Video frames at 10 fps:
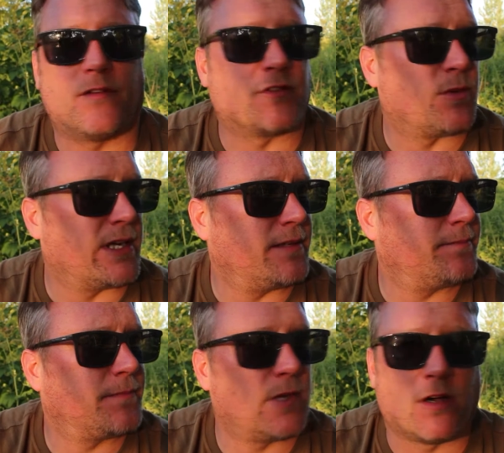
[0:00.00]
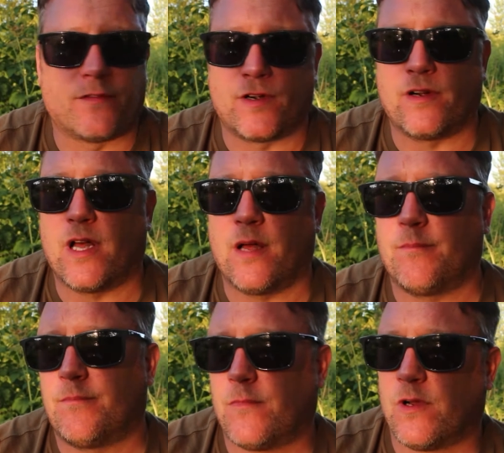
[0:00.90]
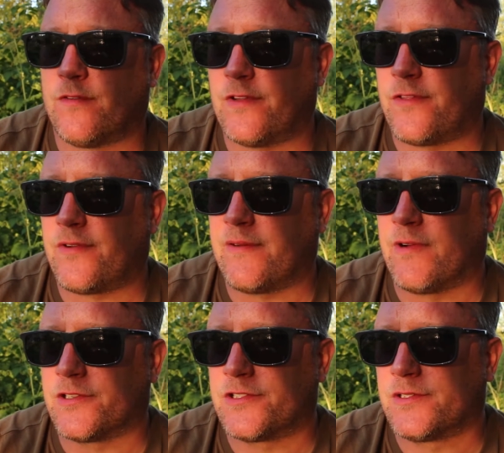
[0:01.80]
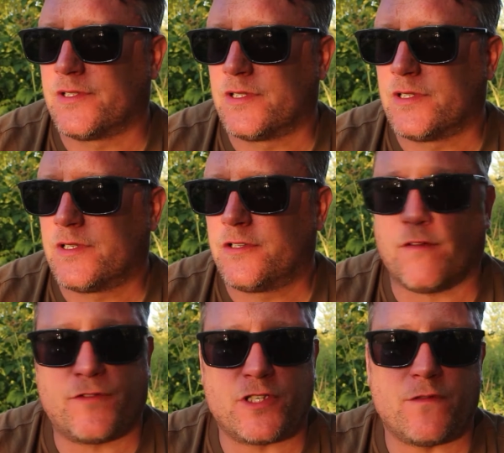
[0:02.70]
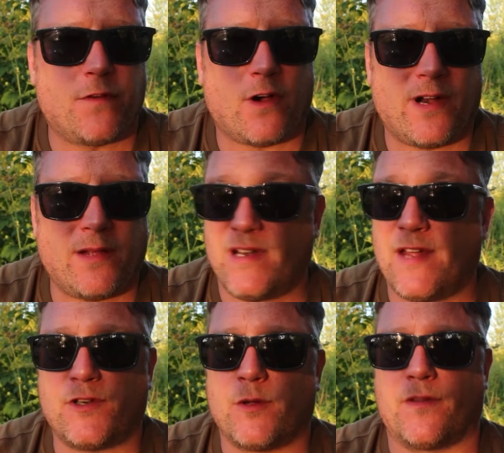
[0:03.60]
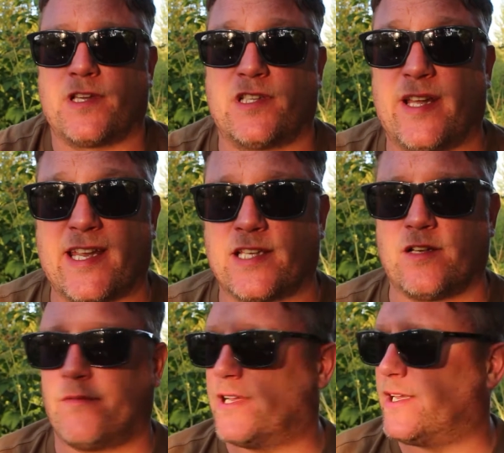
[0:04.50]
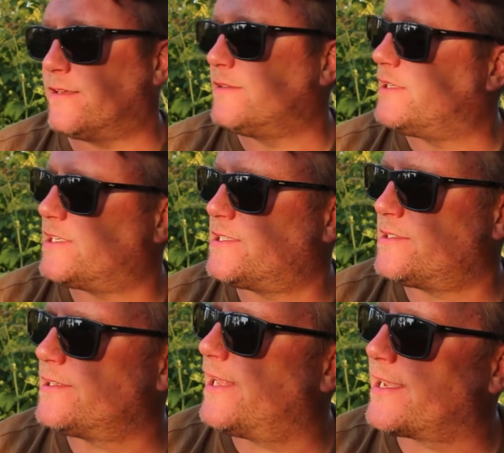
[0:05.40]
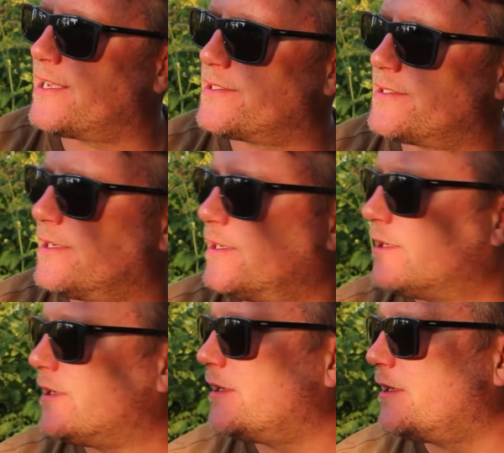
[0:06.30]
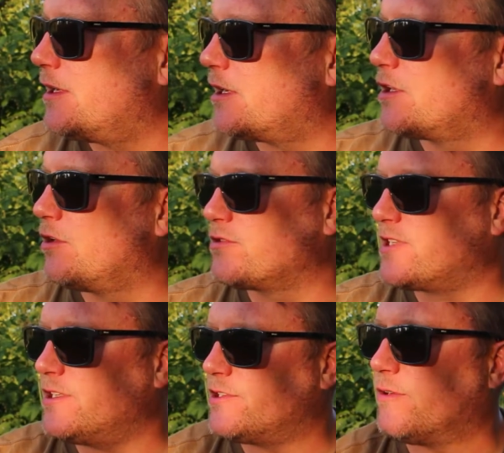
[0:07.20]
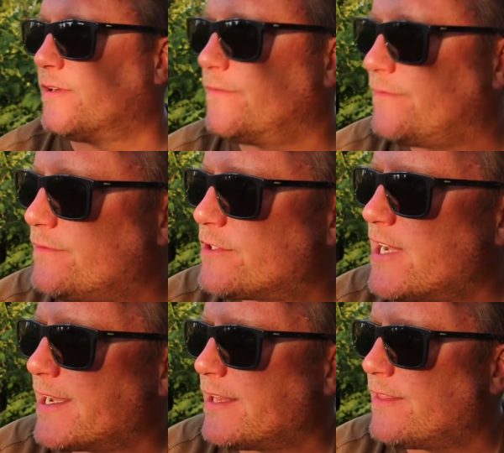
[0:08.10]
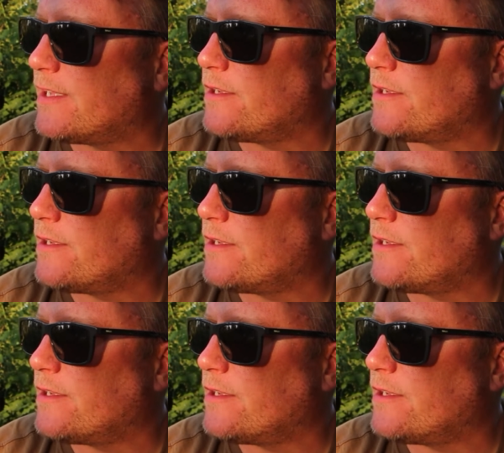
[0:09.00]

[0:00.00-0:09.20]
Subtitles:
sweet over the 3 rods. Not fishing far out, never do on this lake. It's not really a distance lake, it's a close in sort of snaggy thing,